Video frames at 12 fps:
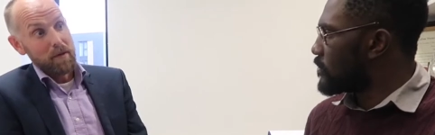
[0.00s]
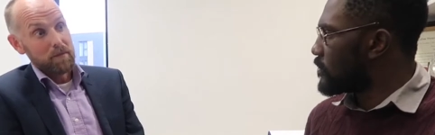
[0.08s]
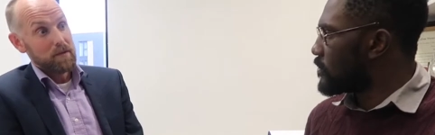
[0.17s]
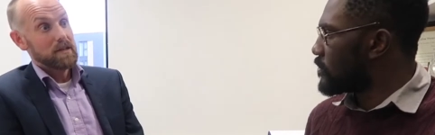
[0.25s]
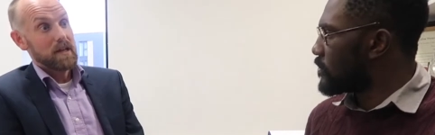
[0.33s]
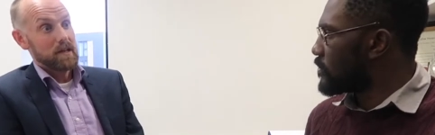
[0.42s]

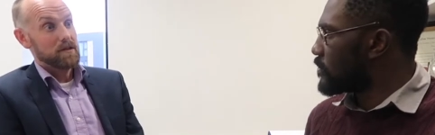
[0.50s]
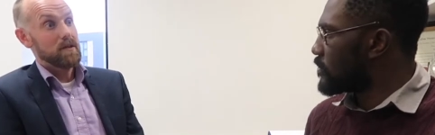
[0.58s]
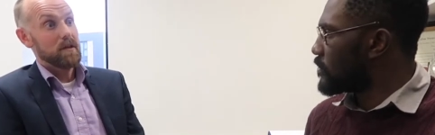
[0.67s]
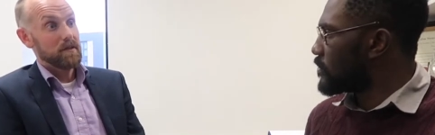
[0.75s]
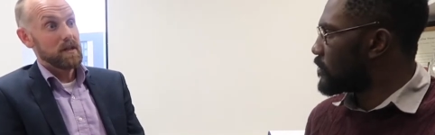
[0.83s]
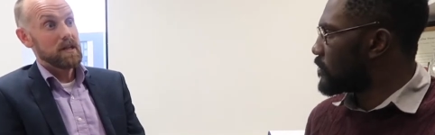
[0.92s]
Speaker 1: member states
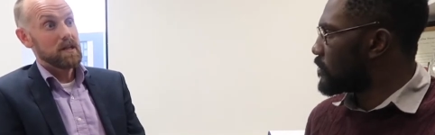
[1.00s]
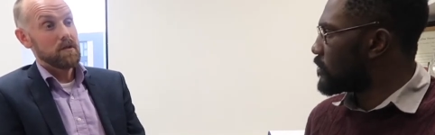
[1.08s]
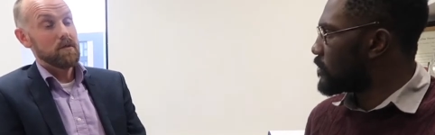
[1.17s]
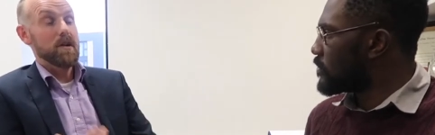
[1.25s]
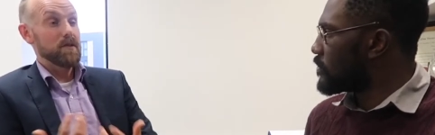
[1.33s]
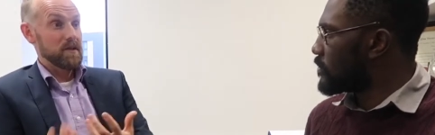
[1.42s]
around the
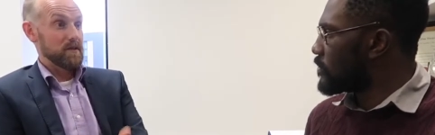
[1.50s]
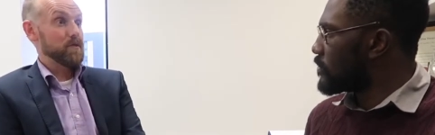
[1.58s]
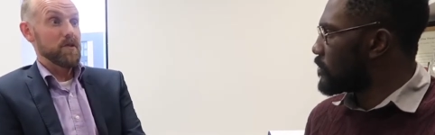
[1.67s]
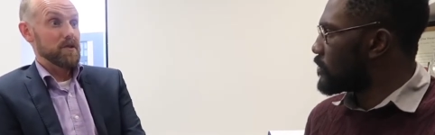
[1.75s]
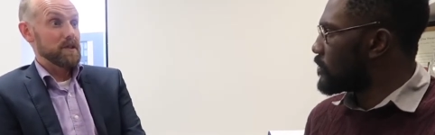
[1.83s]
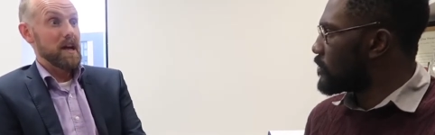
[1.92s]
EU, and of
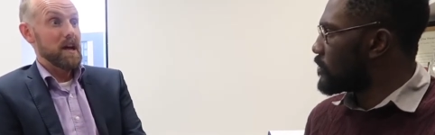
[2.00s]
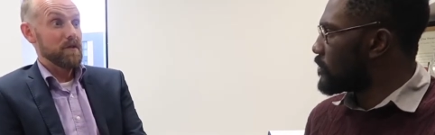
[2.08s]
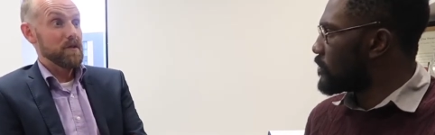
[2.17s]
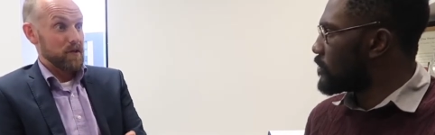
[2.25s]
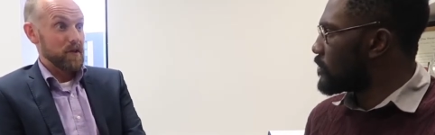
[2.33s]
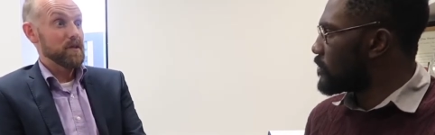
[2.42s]
course they have
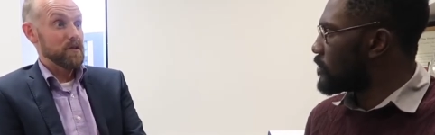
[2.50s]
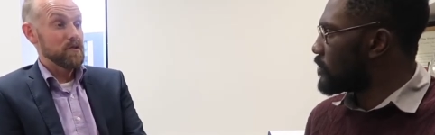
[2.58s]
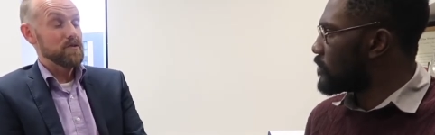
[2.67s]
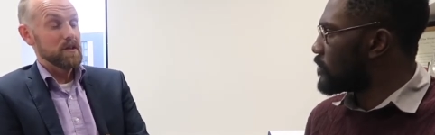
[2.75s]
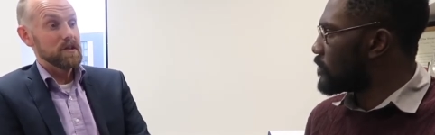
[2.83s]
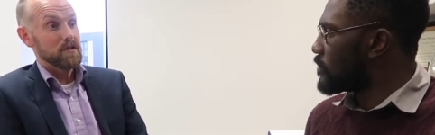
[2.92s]
in third
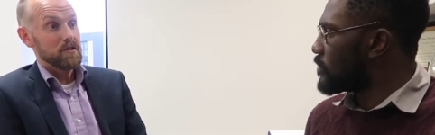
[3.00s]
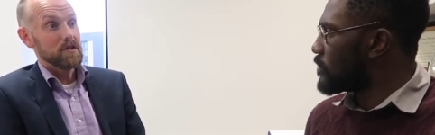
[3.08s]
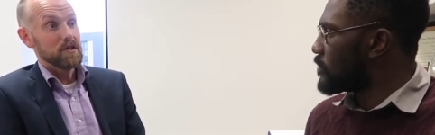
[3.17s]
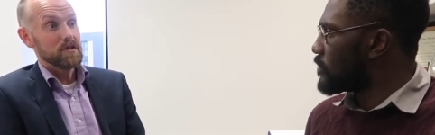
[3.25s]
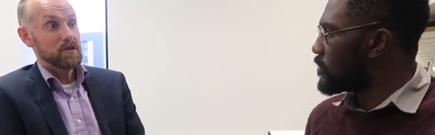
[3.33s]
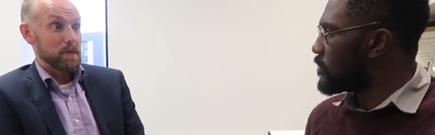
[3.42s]
countries such
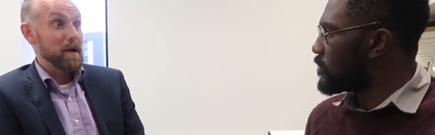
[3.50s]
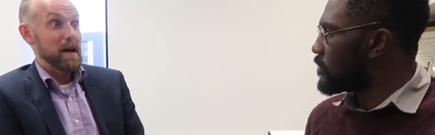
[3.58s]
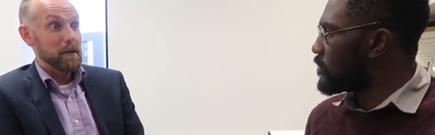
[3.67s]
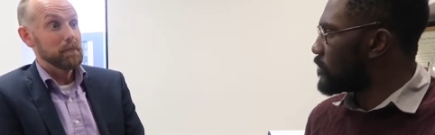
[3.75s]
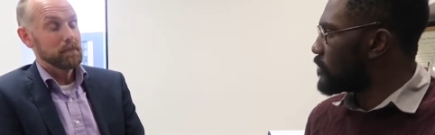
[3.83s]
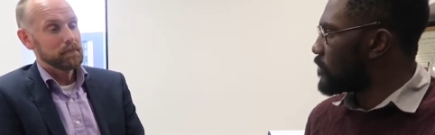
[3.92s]
as
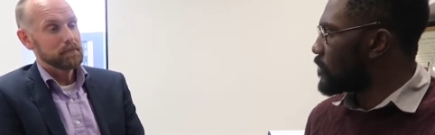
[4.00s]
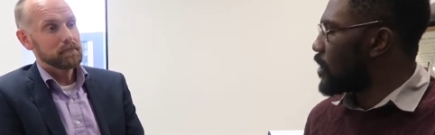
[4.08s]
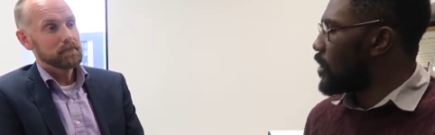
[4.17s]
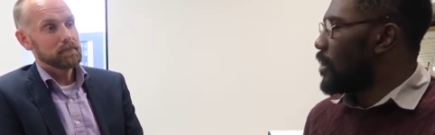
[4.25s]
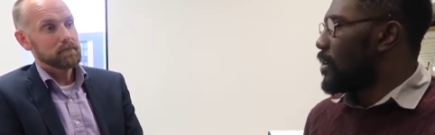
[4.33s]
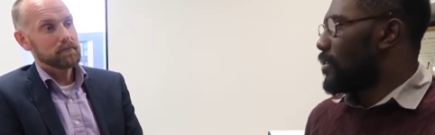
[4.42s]
Japan.
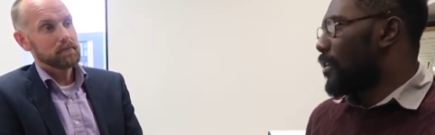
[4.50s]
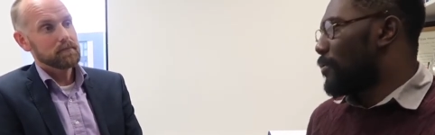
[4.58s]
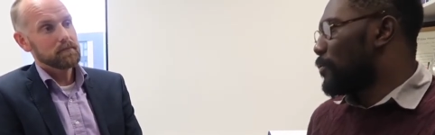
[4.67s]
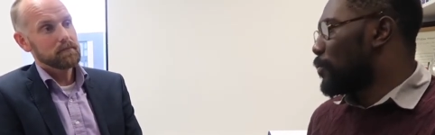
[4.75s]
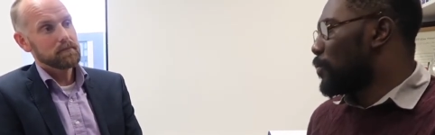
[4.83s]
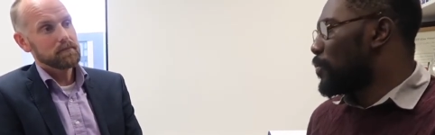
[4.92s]

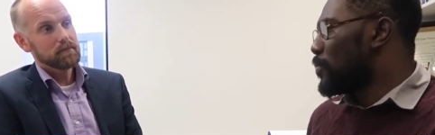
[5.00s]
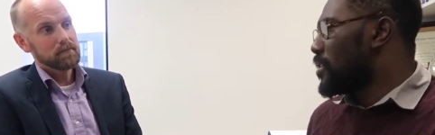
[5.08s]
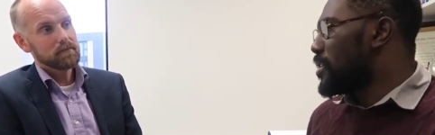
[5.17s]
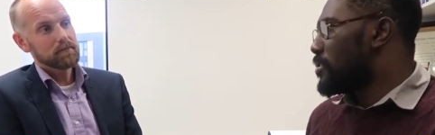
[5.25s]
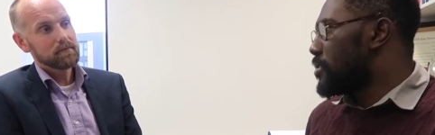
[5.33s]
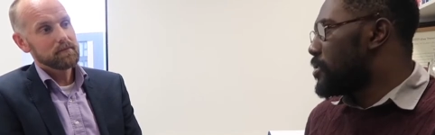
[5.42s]
Well,
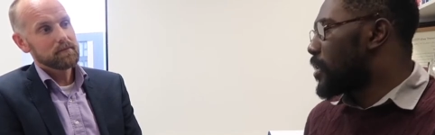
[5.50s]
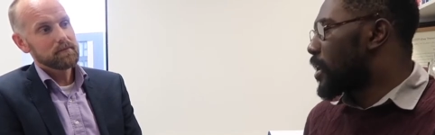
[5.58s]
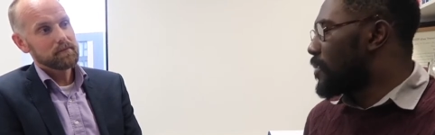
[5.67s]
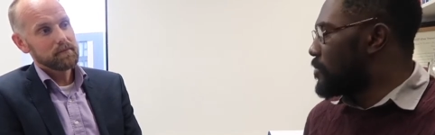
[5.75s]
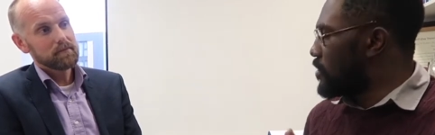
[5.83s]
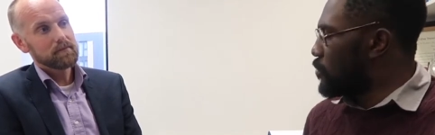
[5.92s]
you know, the
Speaker 2: UK
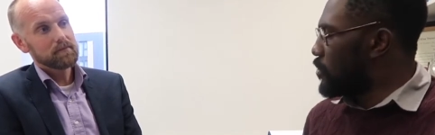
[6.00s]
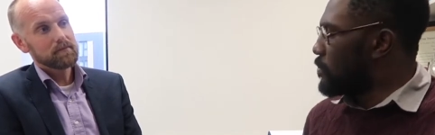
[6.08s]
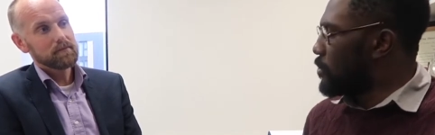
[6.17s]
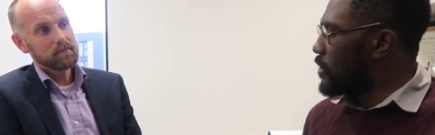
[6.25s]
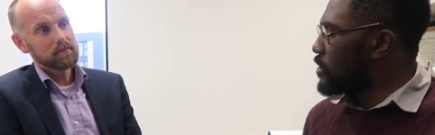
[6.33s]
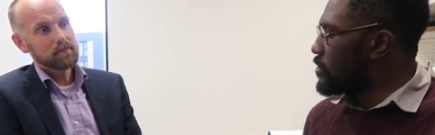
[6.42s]
government would
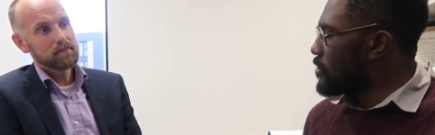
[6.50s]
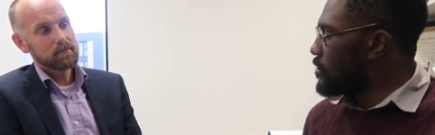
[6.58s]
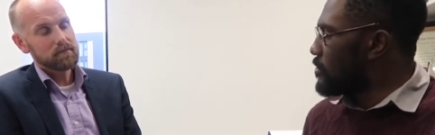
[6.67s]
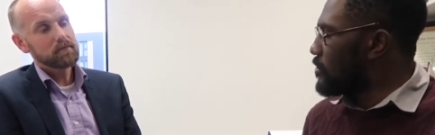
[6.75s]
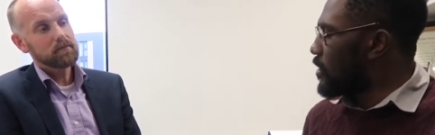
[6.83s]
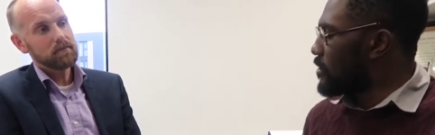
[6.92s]
point
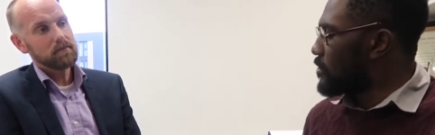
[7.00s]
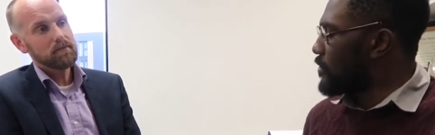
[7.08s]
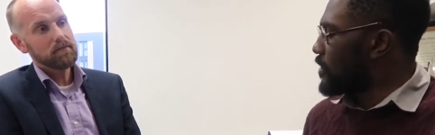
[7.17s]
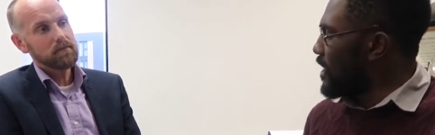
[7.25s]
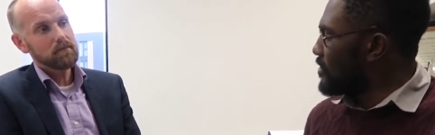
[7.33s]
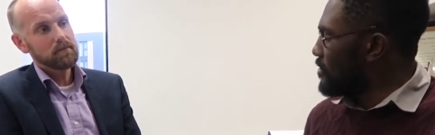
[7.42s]
to uh, sort
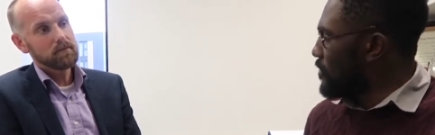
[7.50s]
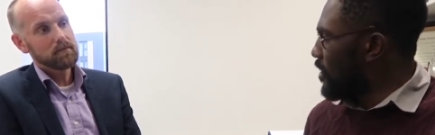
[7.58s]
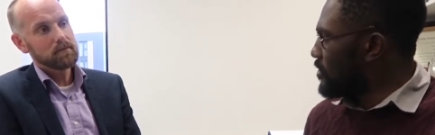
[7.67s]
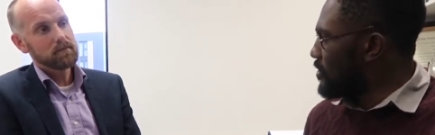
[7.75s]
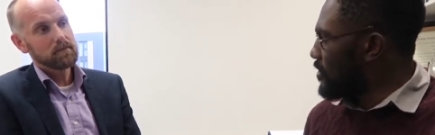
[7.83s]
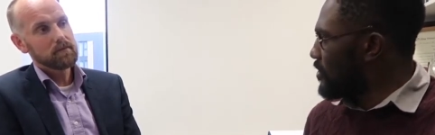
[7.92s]
of the Aston
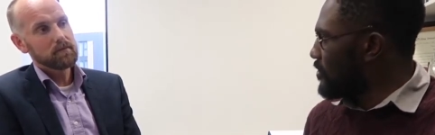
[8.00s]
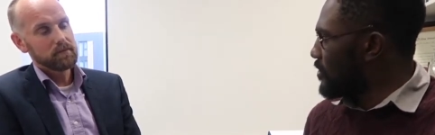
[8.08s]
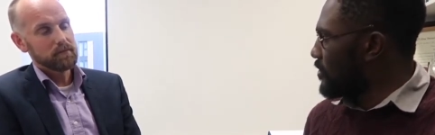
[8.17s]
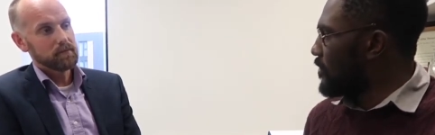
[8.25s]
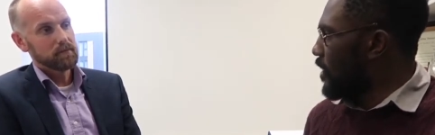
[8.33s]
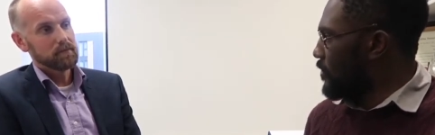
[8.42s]
Martin deal, it
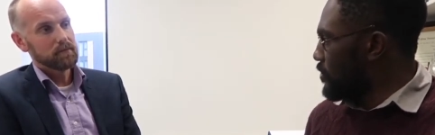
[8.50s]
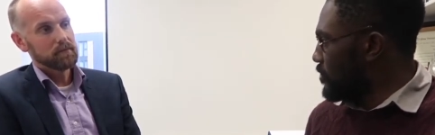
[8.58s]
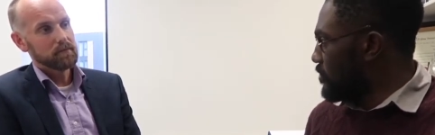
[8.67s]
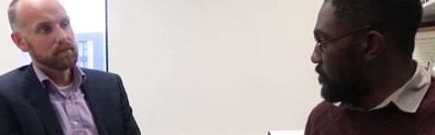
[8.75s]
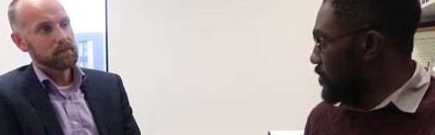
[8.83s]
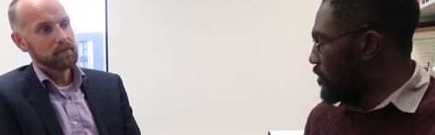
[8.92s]
a mm-hmm. £500
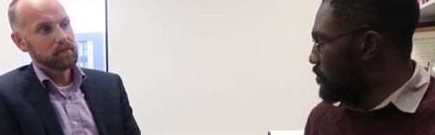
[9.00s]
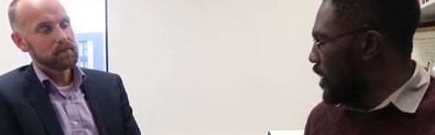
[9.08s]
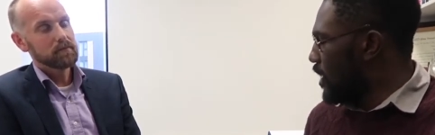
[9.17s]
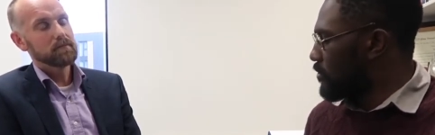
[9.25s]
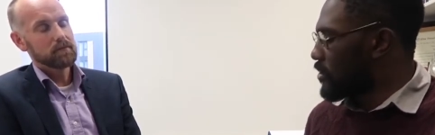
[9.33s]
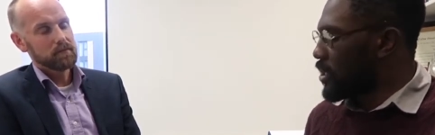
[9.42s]
million
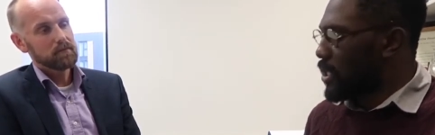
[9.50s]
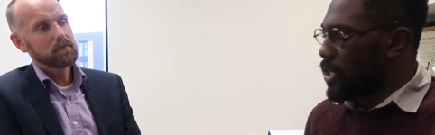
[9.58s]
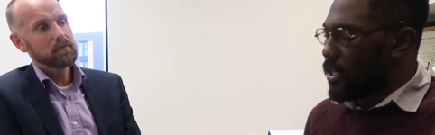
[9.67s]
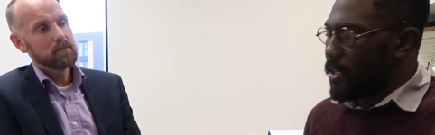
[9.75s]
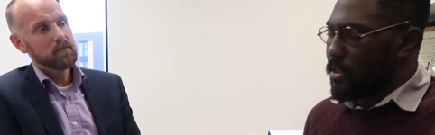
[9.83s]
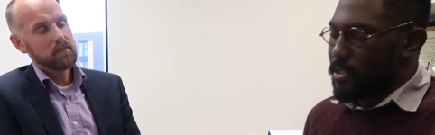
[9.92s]

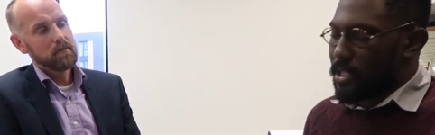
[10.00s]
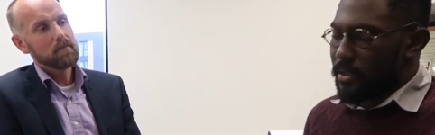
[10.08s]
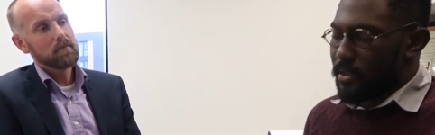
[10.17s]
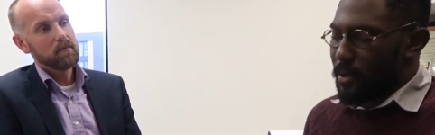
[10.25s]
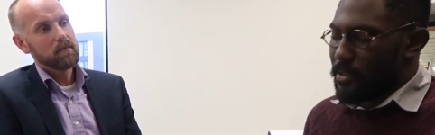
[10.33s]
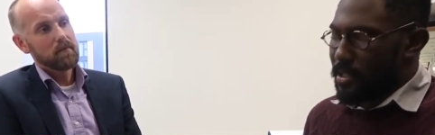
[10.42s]

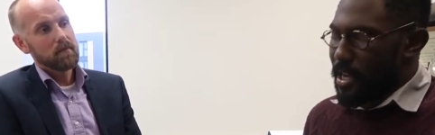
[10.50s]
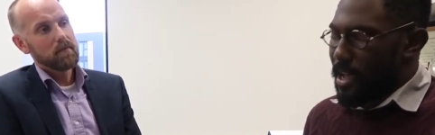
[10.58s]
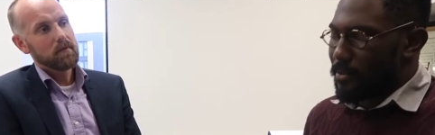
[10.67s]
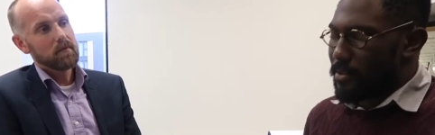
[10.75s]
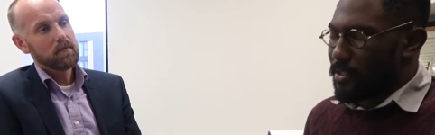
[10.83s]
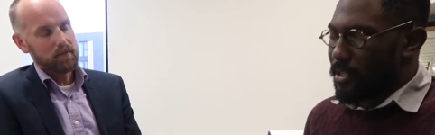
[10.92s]
deal that was
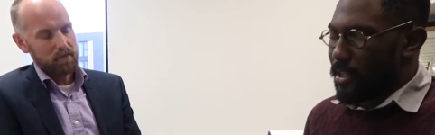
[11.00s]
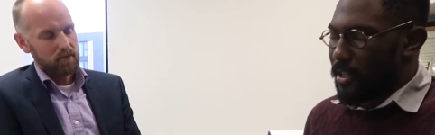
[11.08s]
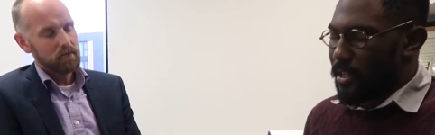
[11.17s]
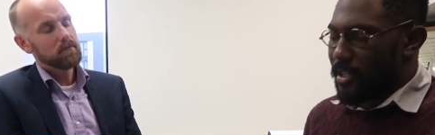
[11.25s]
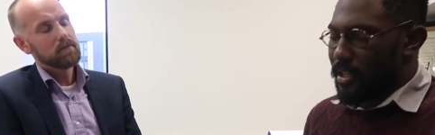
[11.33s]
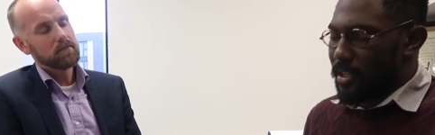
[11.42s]
announced uh,